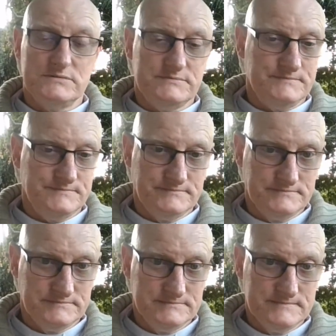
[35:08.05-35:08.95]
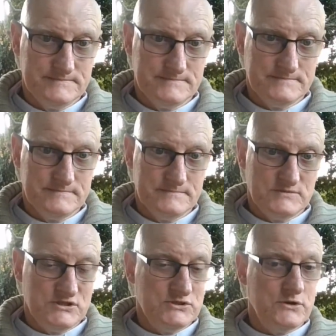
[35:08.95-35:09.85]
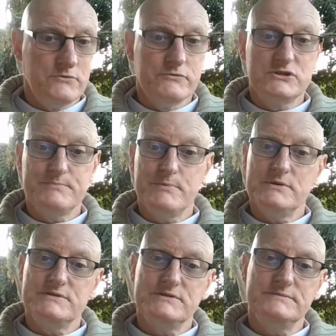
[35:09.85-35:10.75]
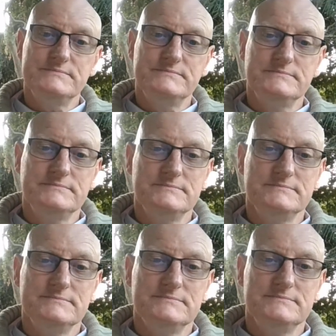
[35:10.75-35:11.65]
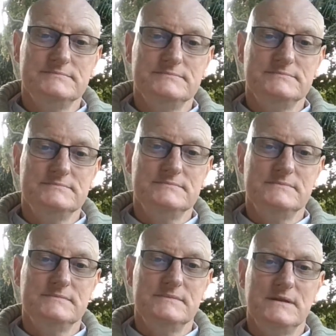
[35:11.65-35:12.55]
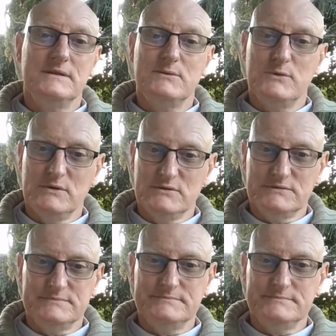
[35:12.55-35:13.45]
She's not a rich person in the world,